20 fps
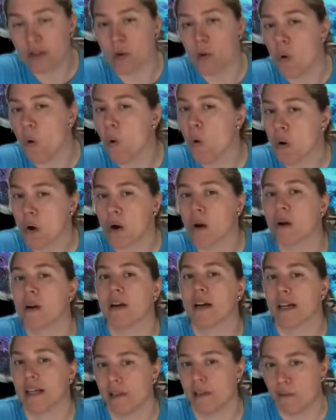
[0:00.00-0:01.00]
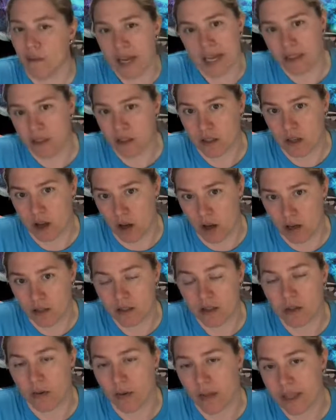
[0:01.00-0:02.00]
or advanced
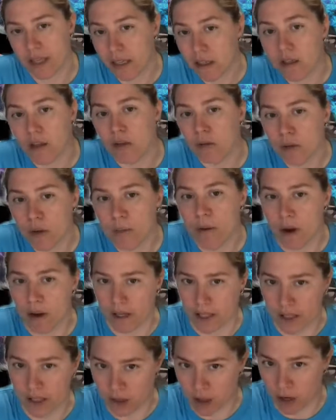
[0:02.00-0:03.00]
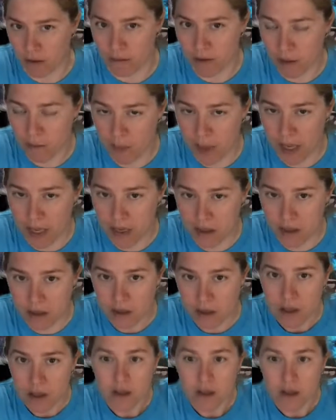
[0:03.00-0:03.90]
dogs. So I think you could probably start with pink.